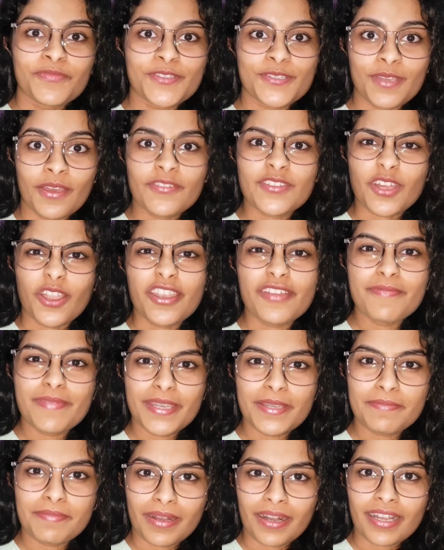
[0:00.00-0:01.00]
So I've sort of
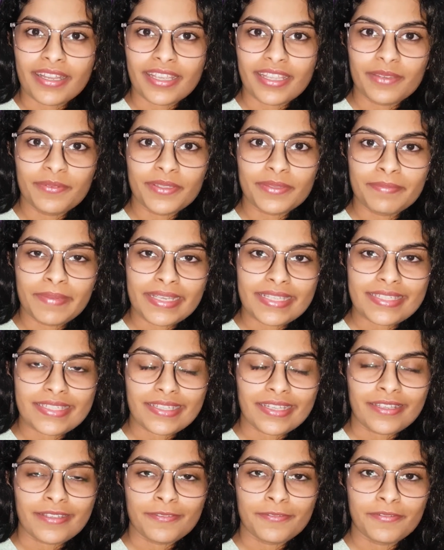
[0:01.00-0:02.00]
made a bargain with
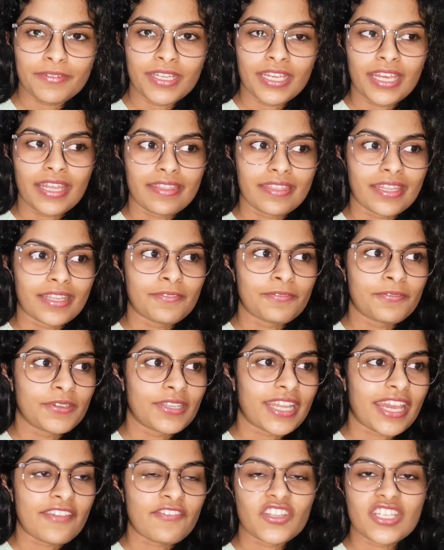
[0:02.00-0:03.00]
myself that for
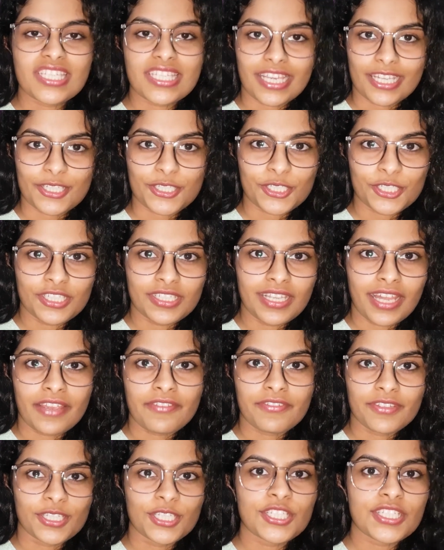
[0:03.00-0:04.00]
every section I
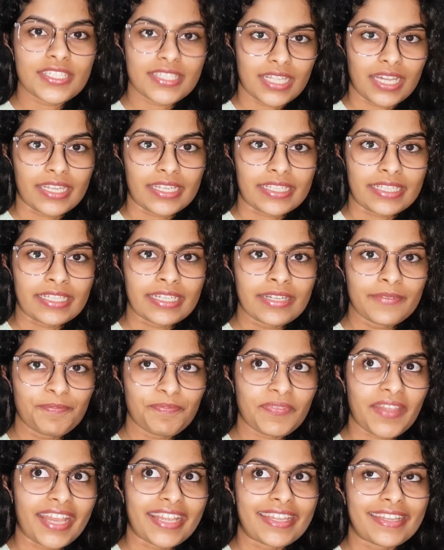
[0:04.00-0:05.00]
finish studying,
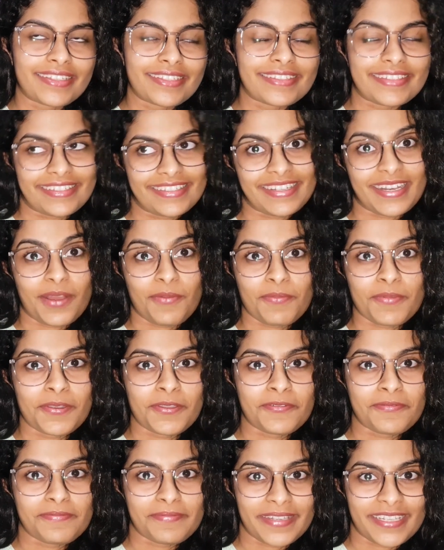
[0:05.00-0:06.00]
I get to read a couple
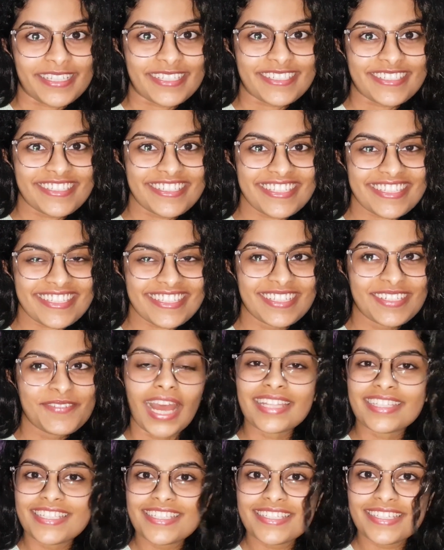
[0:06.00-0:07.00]
of pages.
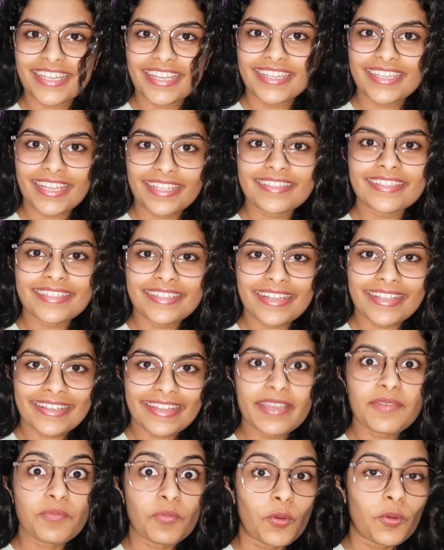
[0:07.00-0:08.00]
At this rate, I think I'll
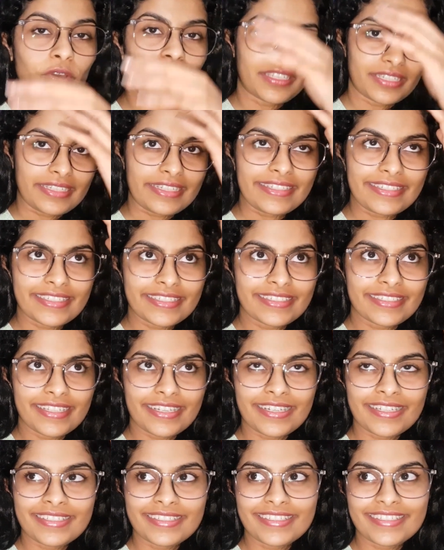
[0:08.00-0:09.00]
get more reading
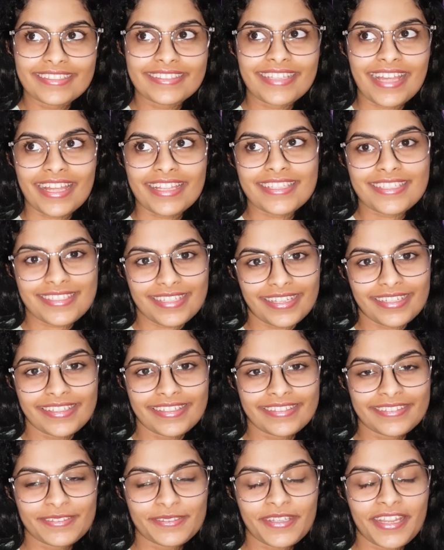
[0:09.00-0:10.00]
done than
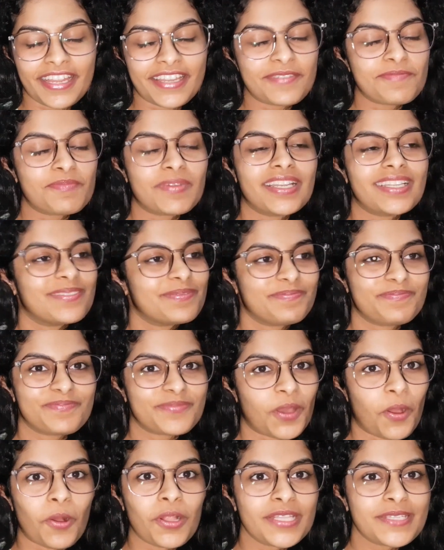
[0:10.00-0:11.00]
studying tonight, but
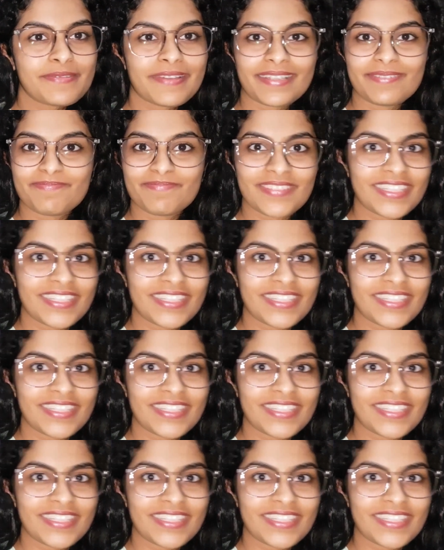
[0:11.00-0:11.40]
all's well.